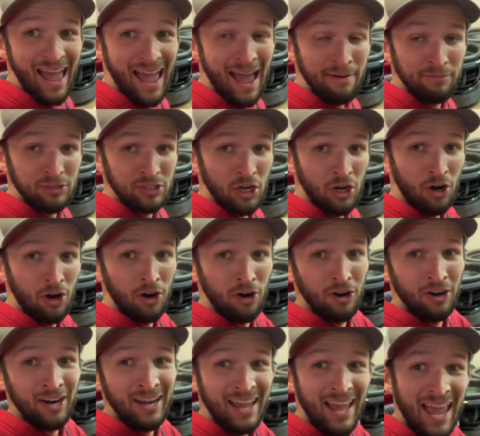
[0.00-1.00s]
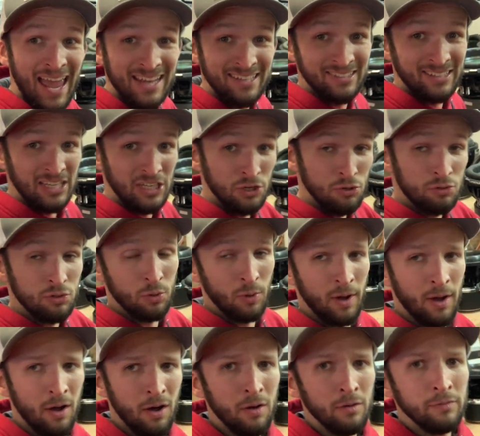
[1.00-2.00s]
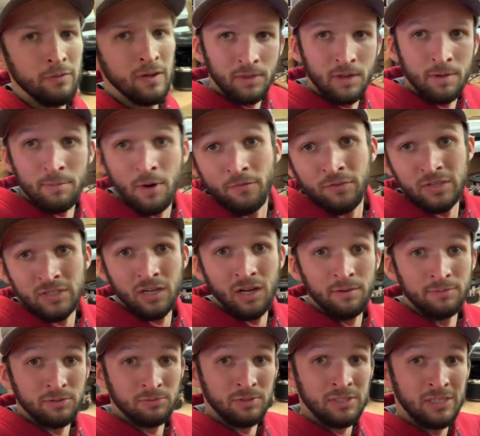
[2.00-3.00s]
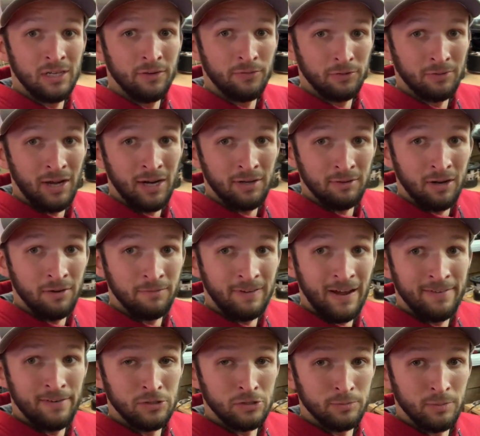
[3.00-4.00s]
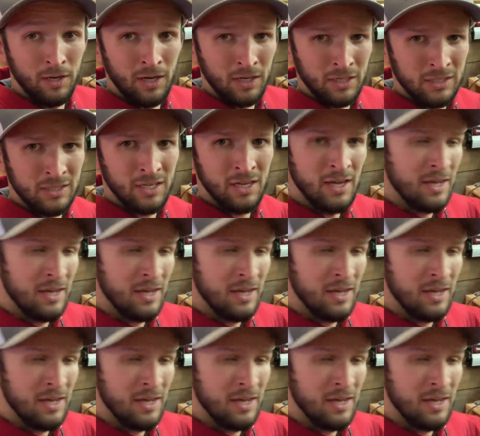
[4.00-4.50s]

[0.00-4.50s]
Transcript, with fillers: Avatar S T U twelve, and both these subs retail for right around five hundred bucks,